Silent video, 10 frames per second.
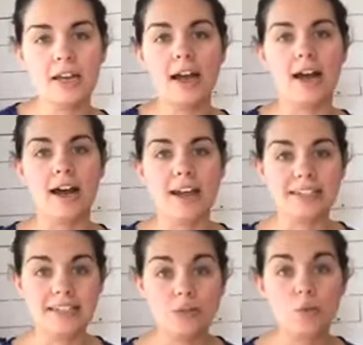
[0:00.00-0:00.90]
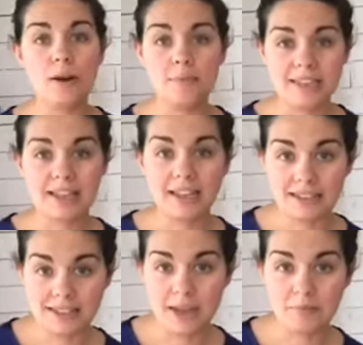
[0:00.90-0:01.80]
I did want to maintain
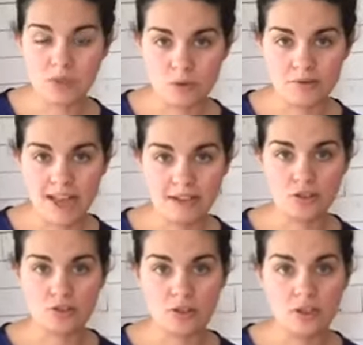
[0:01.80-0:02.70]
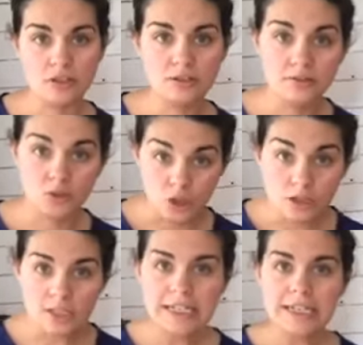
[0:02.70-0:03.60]
some sort of natural
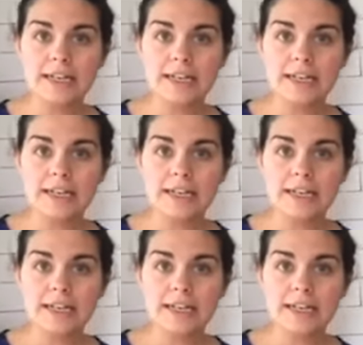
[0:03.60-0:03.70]
look.